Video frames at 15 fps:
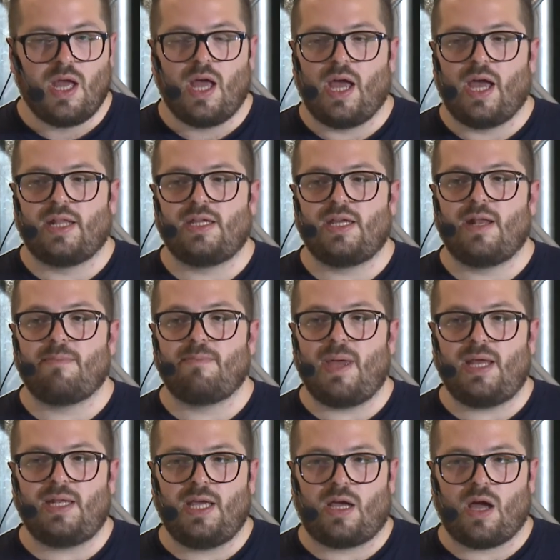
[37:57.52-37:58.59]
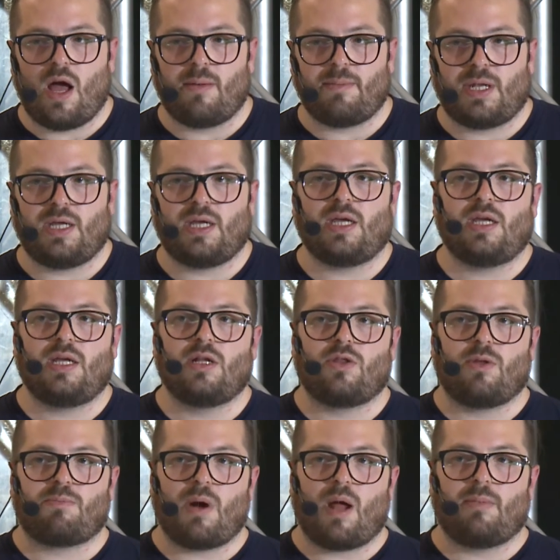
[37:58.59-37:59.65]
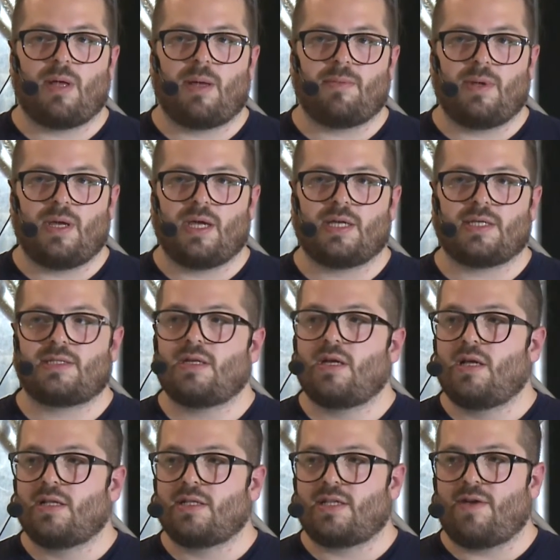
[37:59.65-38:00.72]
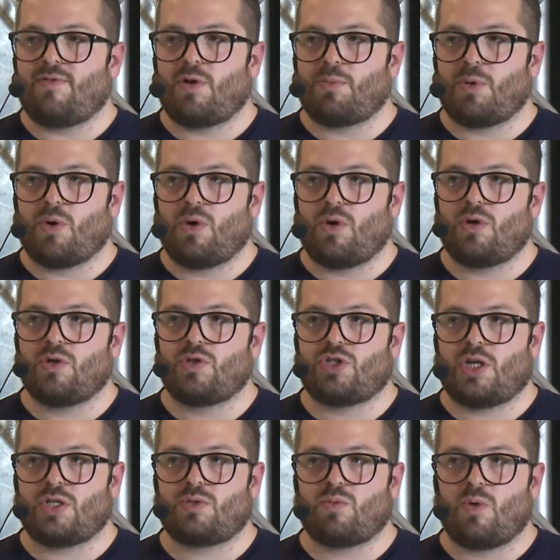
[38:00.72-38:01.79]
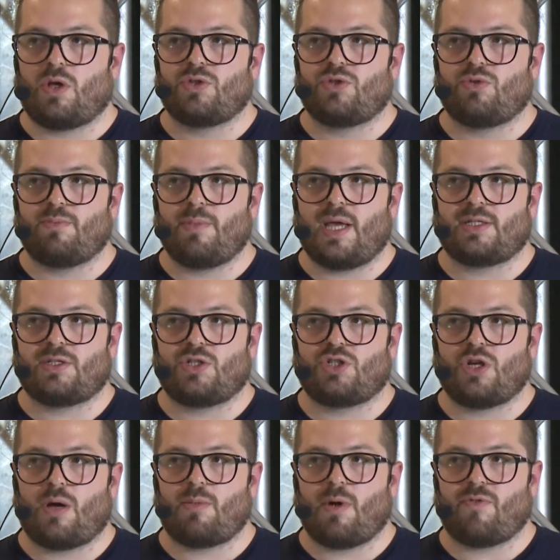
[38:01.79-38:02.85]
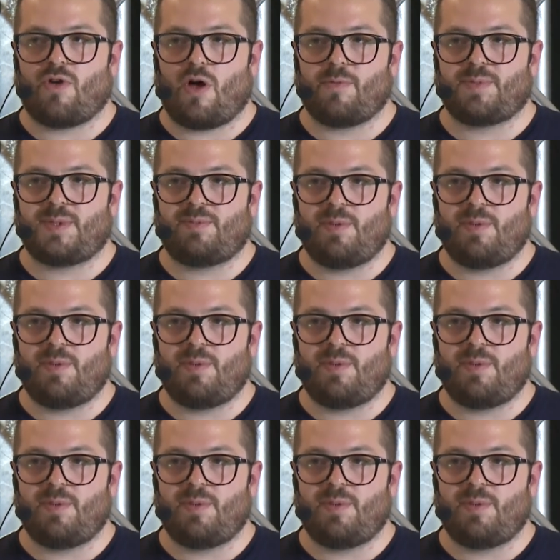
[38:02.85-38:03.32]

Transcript: And in many companies, the problem is developers just want to make the job of ops